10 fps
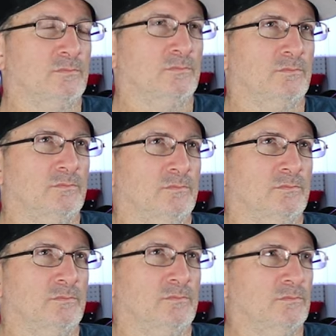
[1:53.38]

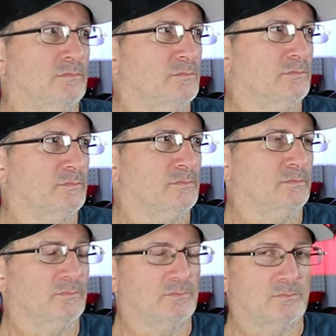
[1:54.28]

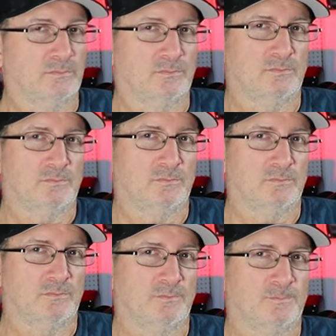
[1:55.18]

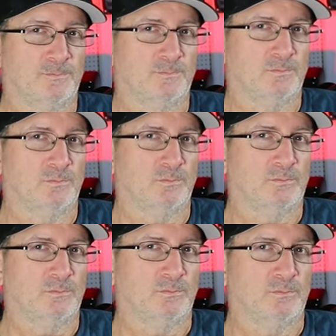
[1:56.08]

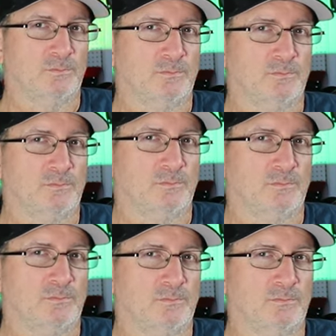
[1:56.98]

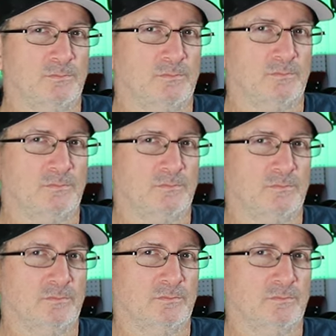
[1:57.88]

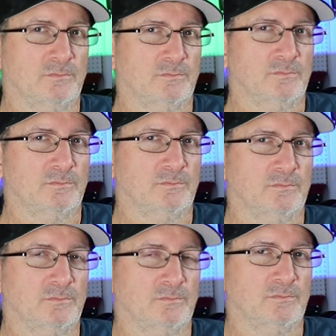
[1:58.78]

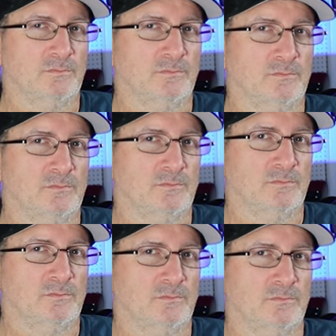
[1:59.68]

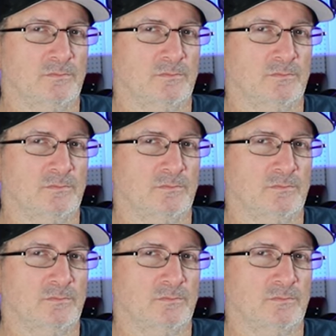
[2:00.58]
The person shown says nothing.